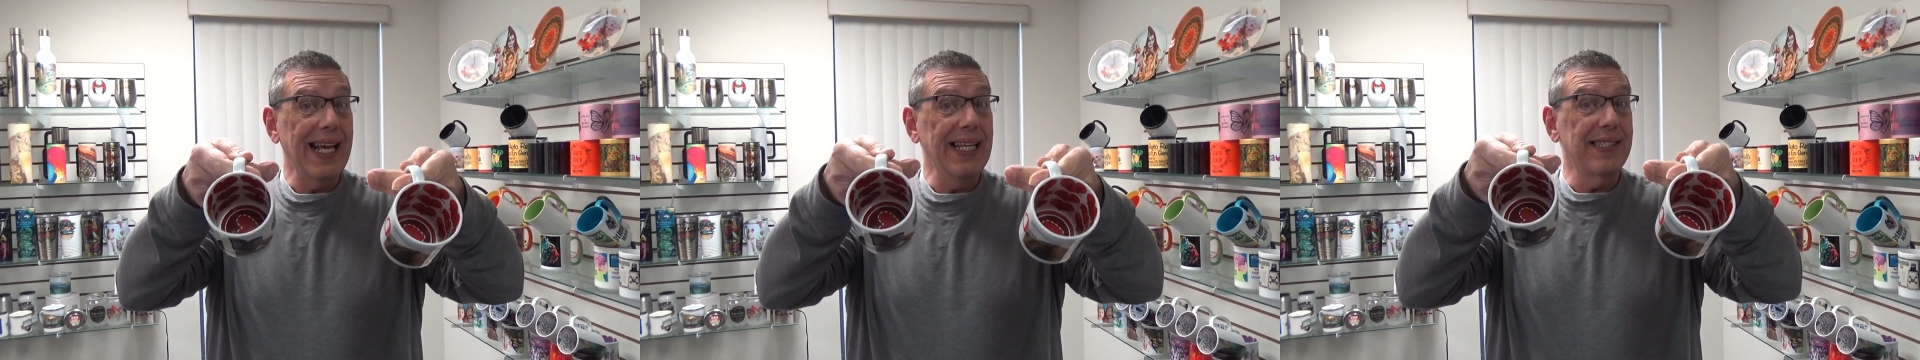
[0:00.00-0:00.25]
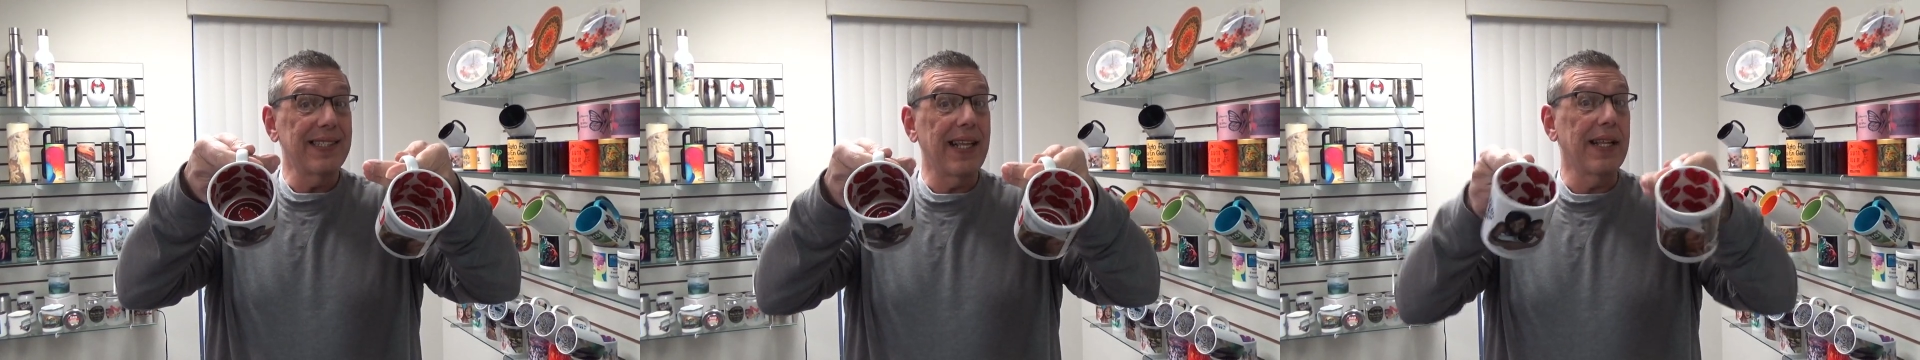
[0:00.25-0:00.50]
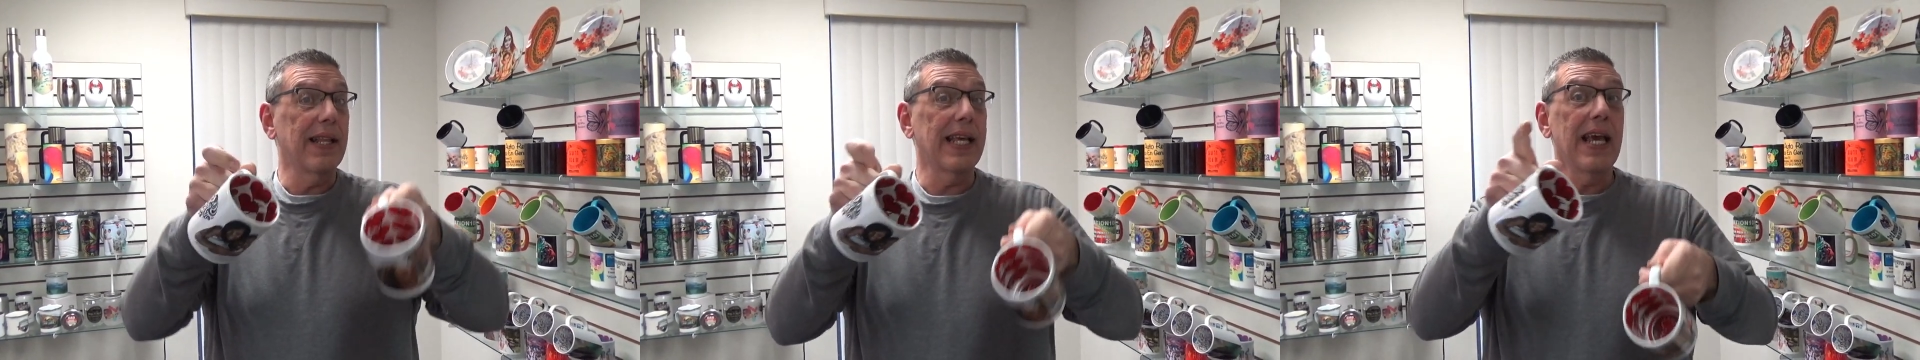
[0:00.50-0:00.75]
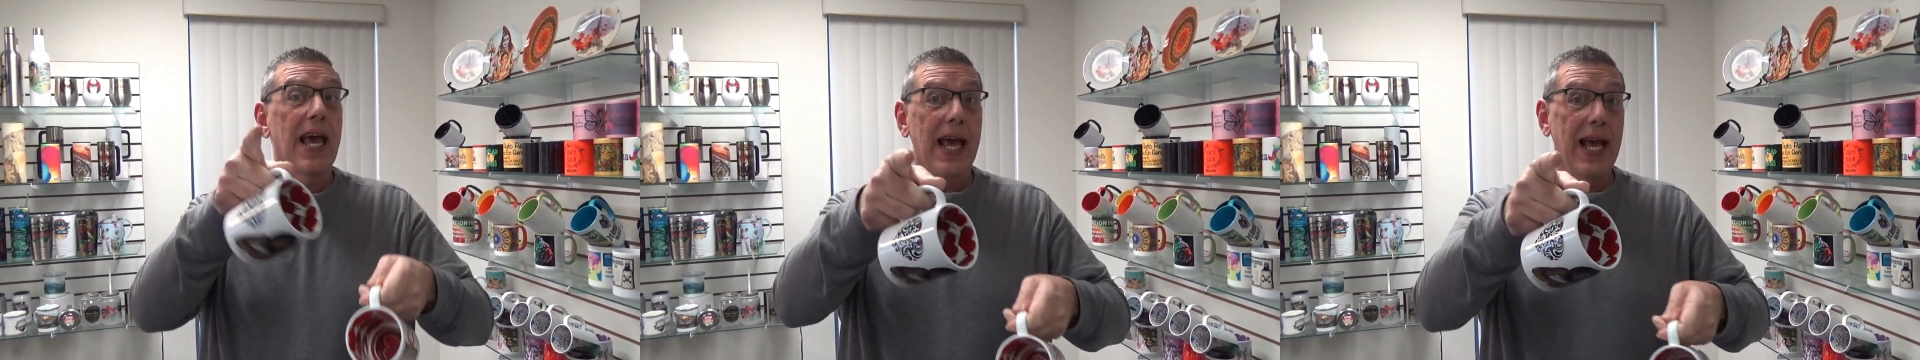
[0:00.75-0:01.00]

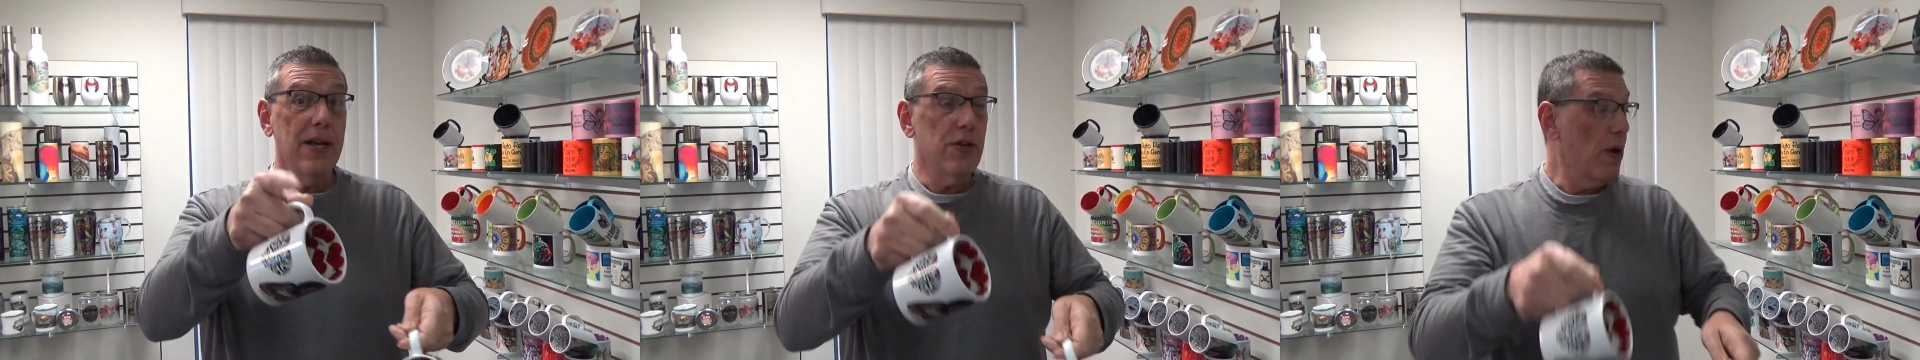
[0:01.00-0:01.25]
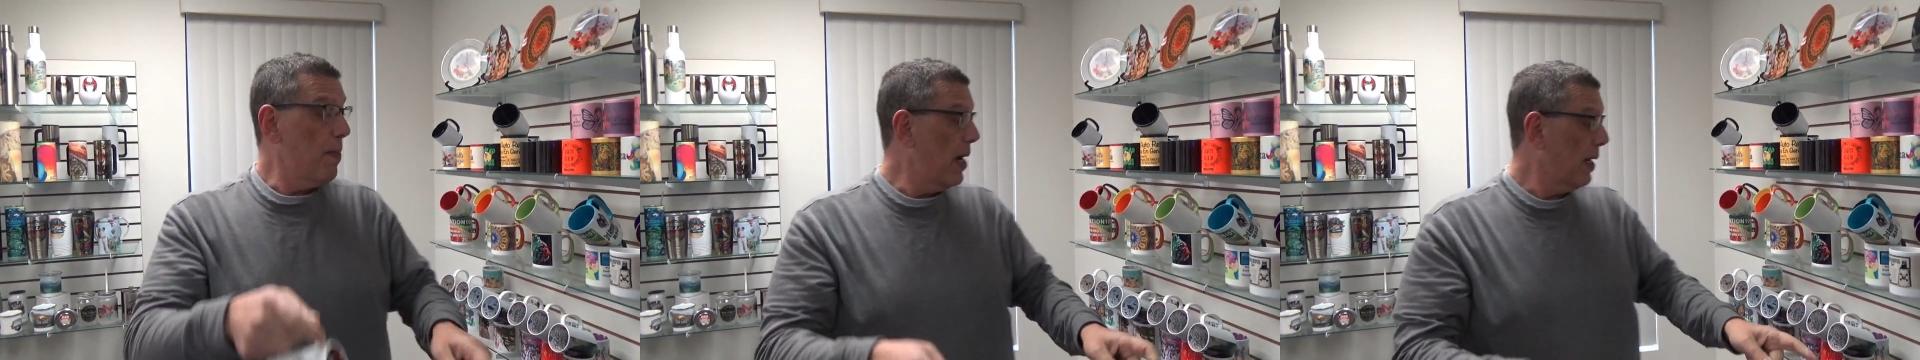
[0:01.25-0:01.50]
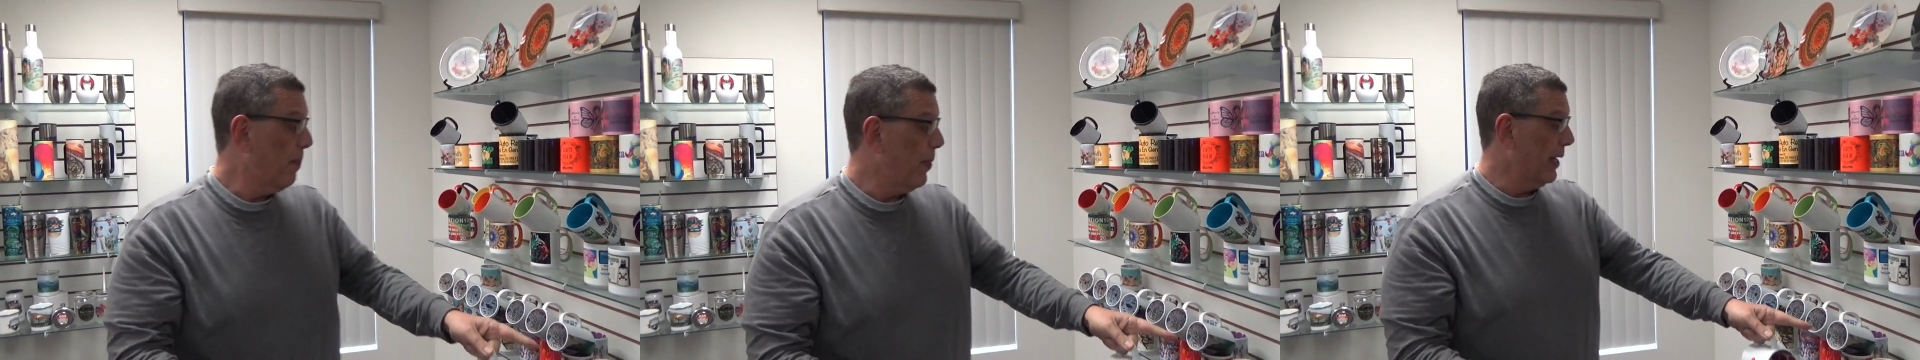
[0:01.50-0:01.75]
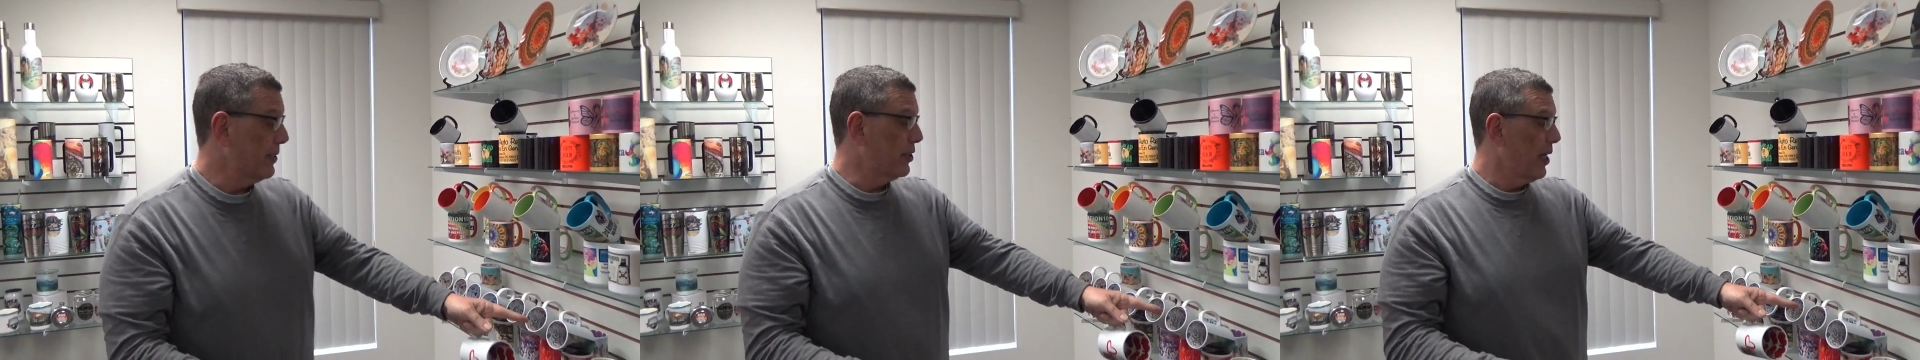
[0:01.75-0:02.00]
instantly in your mug
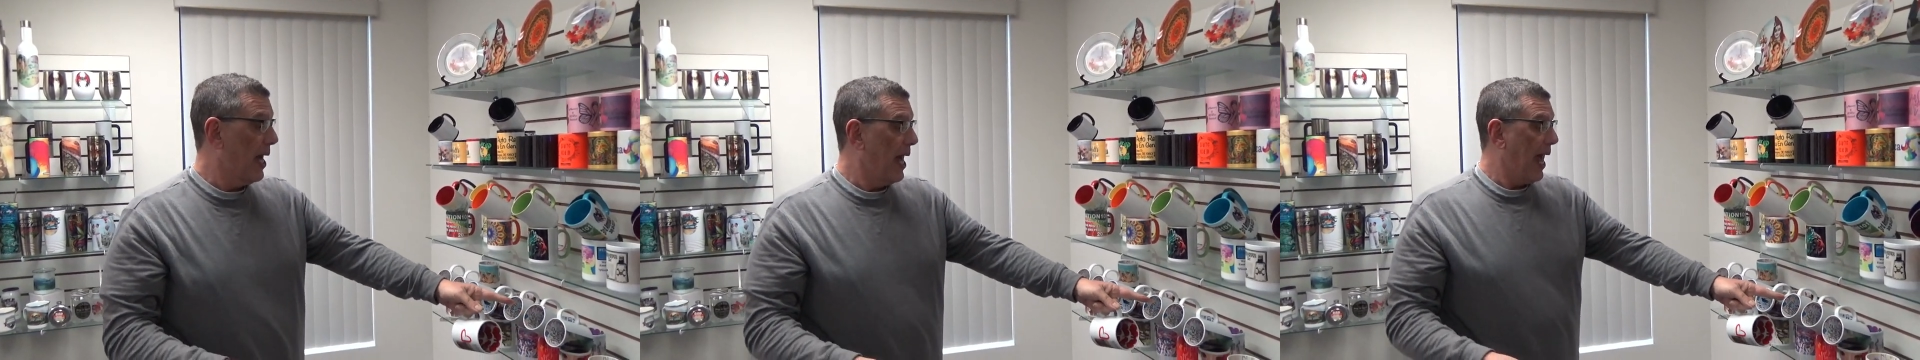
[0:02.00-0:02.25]
press.